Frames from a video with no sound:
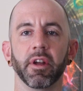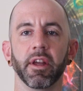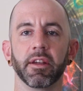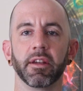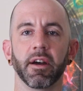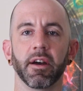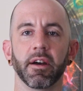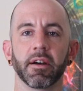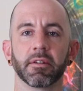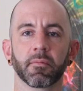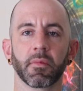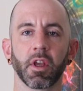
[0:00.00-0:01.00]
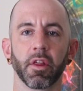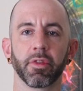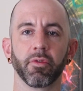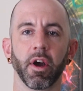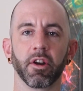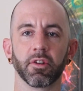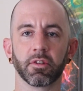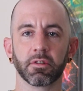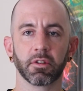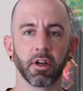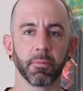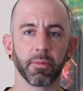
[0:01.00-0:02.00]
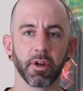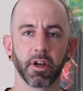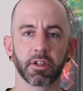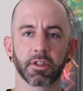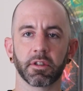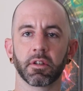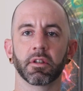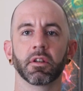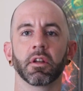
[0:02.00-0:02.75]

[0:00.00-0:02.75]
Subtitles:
a throttle on production.